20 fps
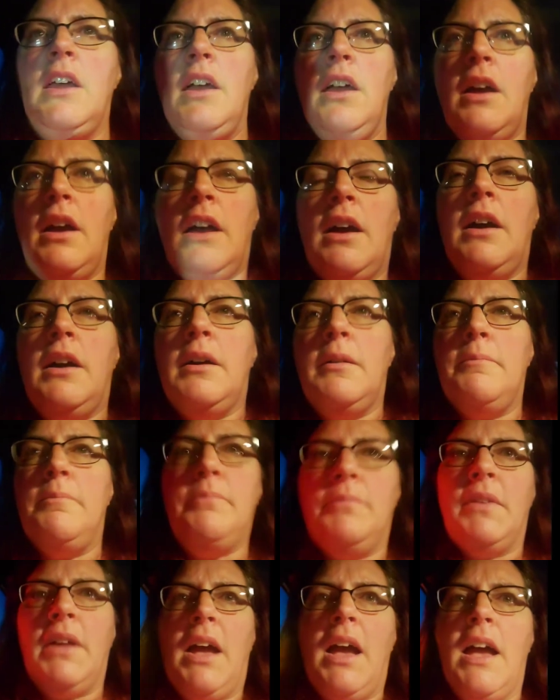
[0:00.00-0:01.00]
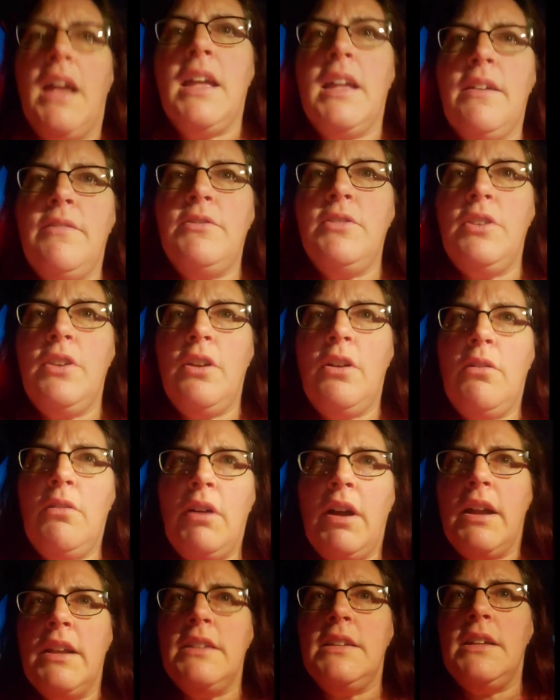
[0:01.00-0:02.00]
I have no
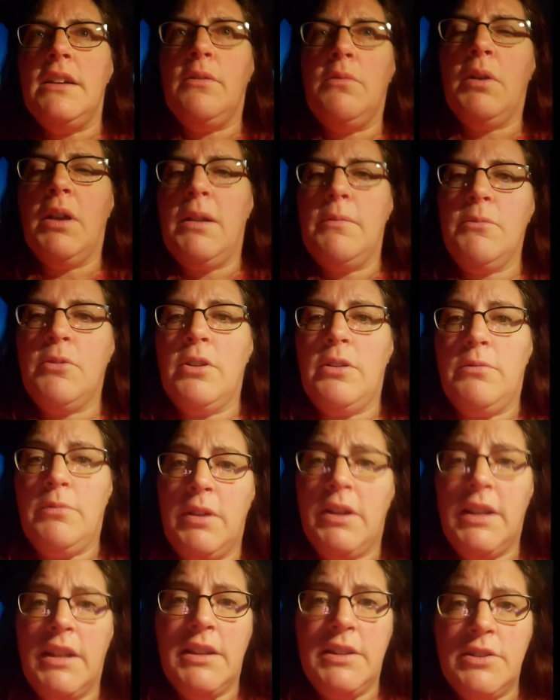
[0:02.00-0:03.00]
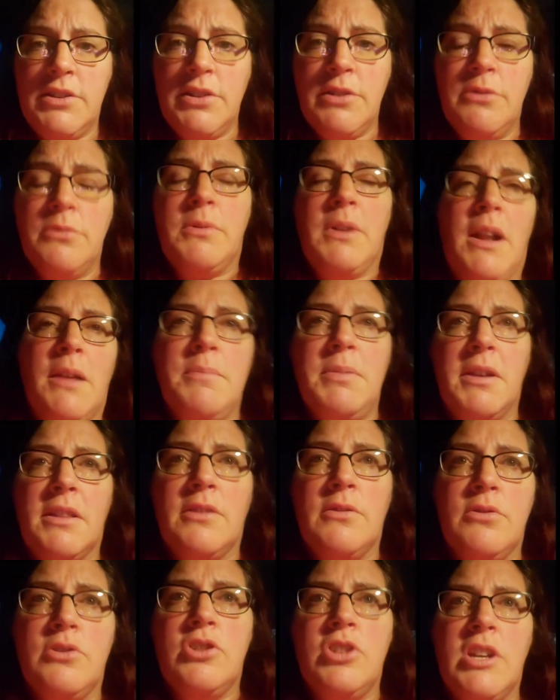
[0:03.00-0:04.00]
idea what I'm going to run into when I pick
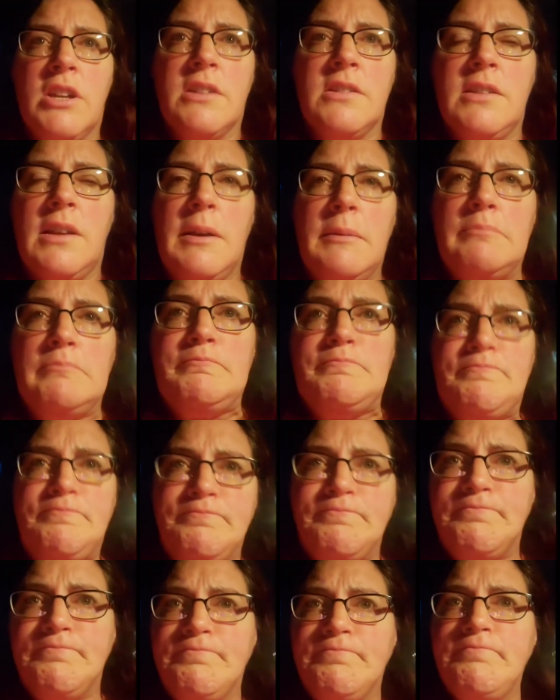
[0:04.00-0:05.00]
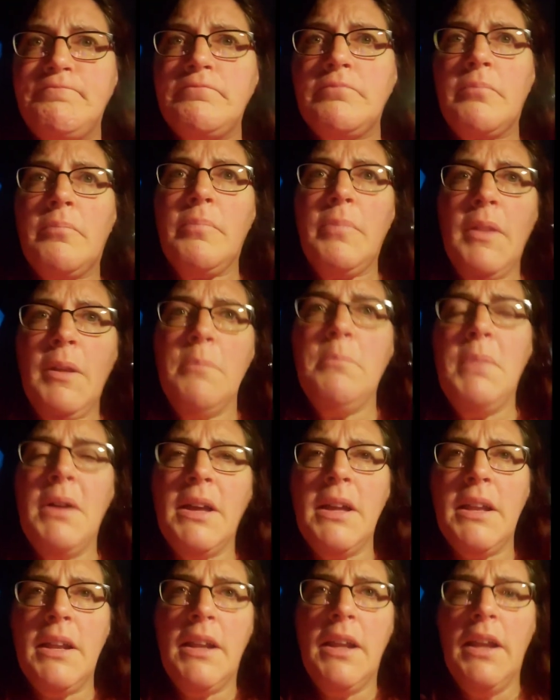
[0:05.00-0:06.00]
those chicks up.
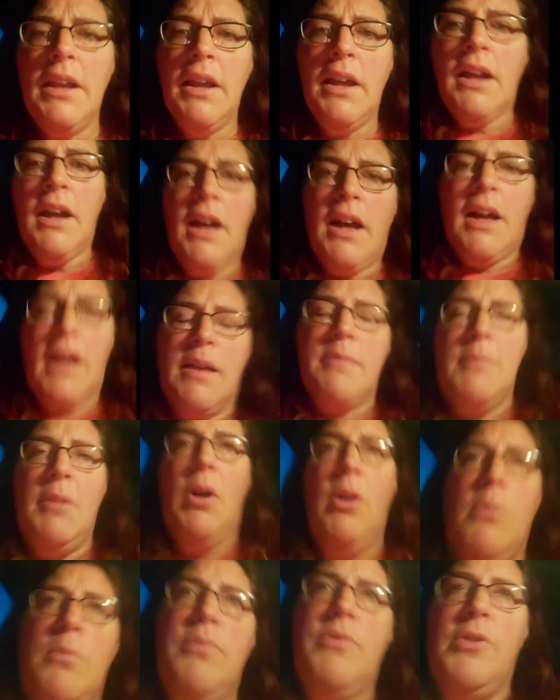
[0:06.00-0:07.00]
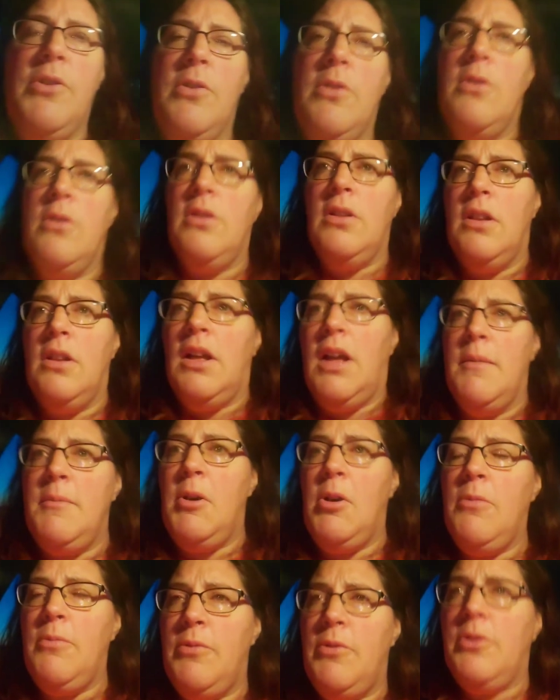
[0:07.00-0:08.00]
But I'm hopeful
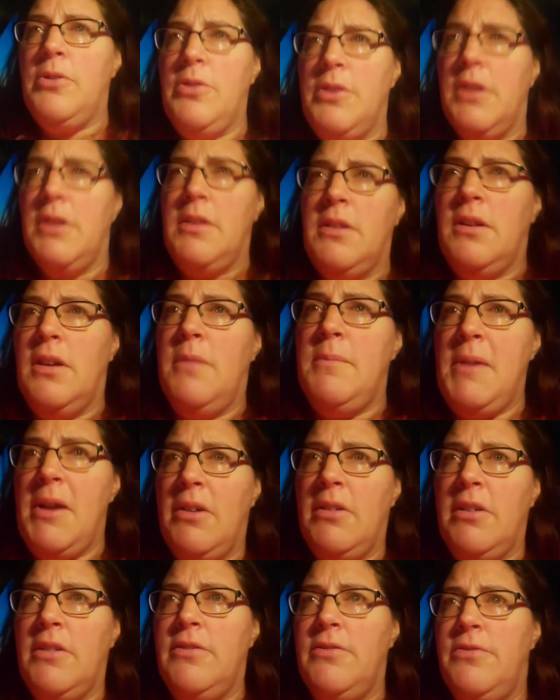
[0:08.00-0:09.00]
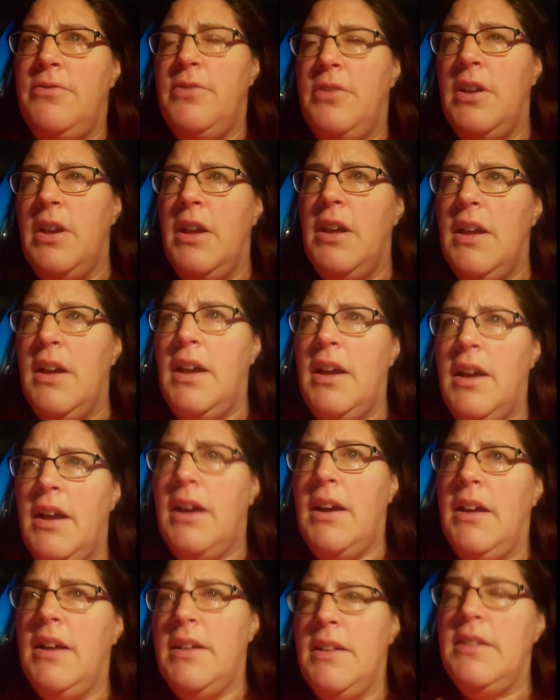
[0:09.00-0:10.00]
the amount
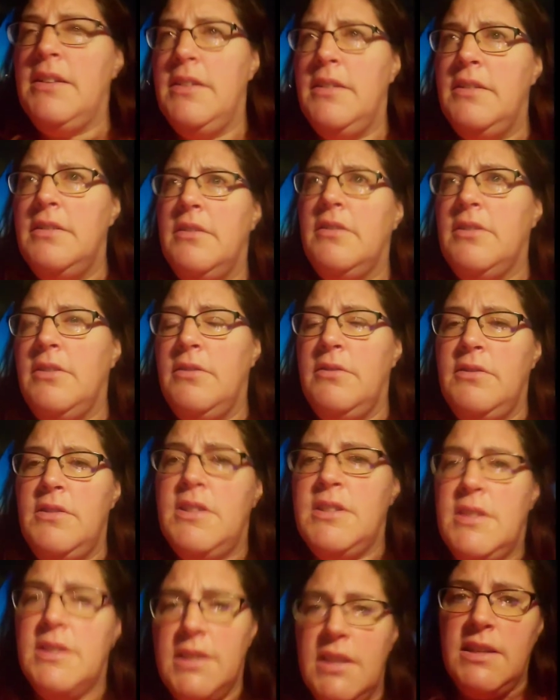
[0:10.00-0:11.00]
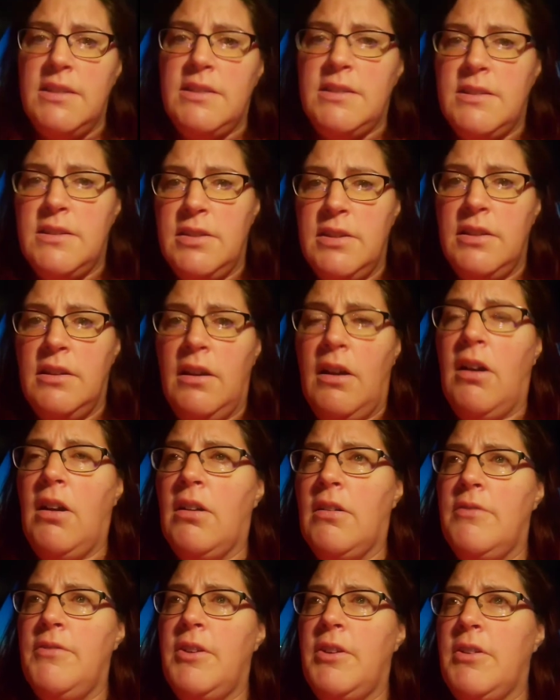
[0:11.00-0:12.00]
of deceased are
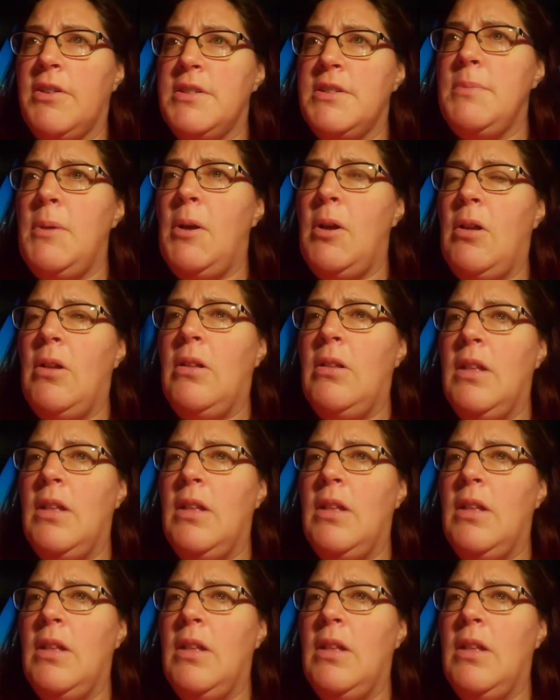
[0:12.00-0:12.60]
very small.